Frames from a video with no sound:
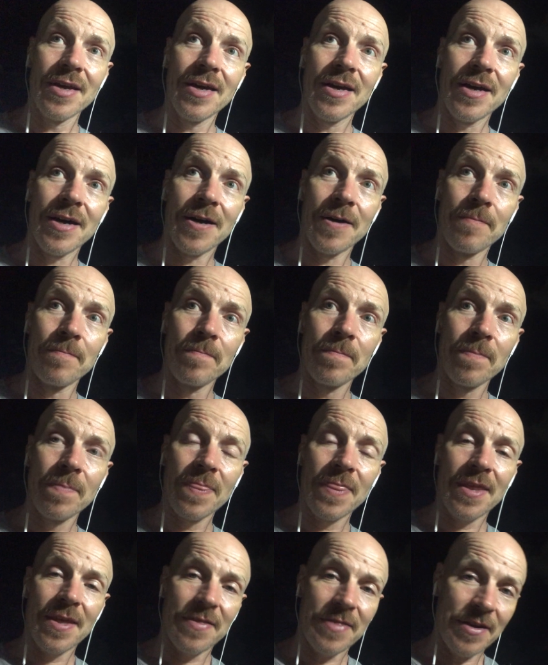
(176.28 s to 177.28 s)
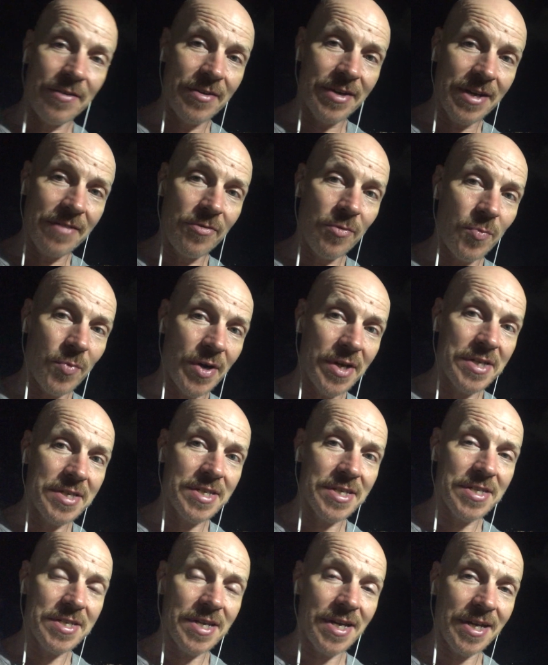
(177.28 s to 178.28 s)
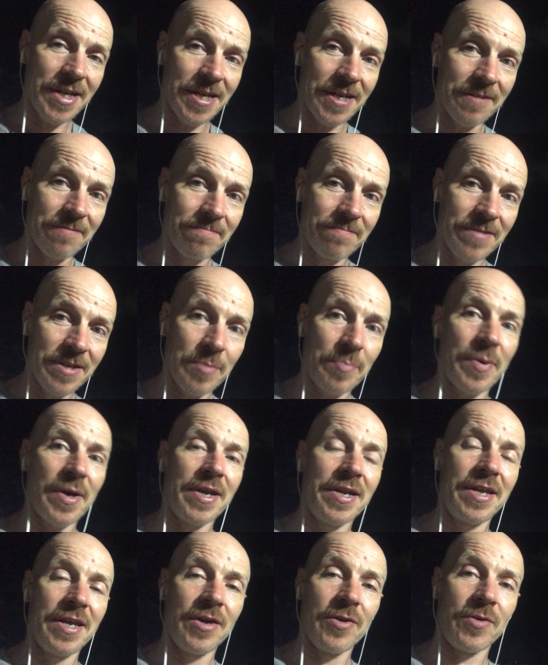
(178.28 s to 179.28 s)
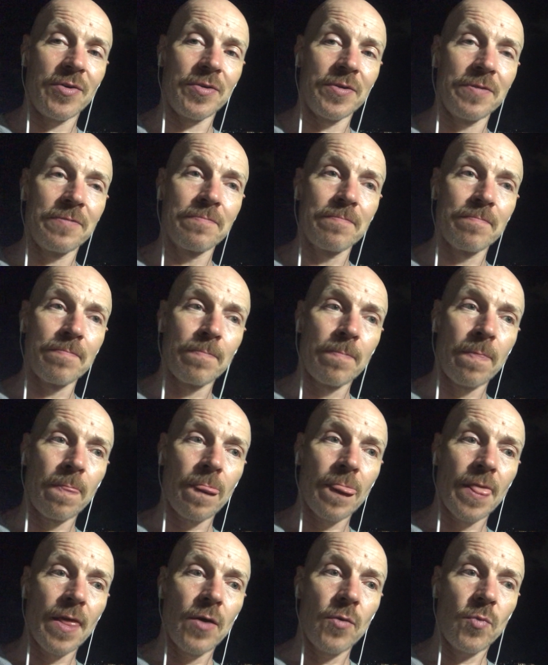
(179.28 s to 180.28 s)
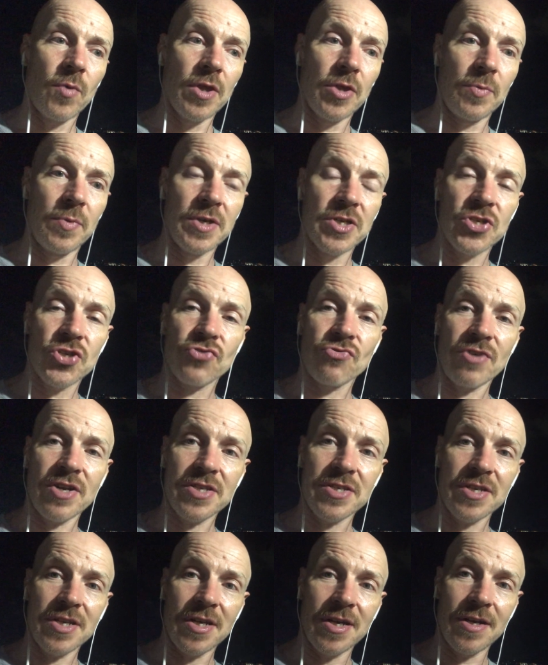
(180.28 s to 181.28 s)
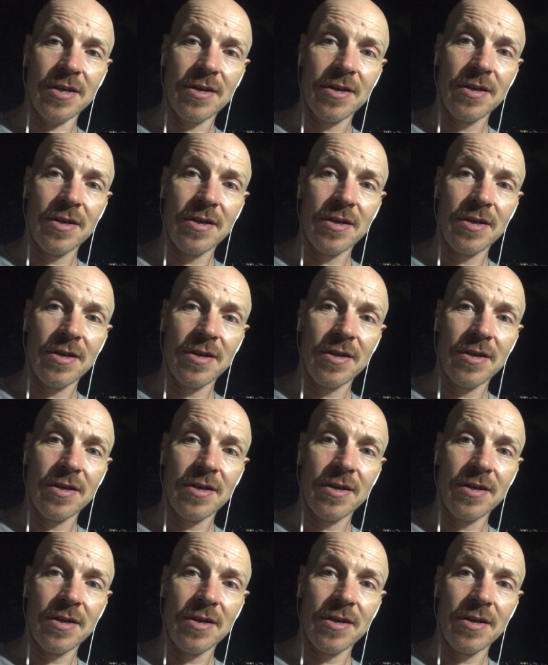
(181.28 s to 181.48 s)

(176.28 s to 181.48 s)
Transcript: there are different ways to say it, depending on whether we're stressing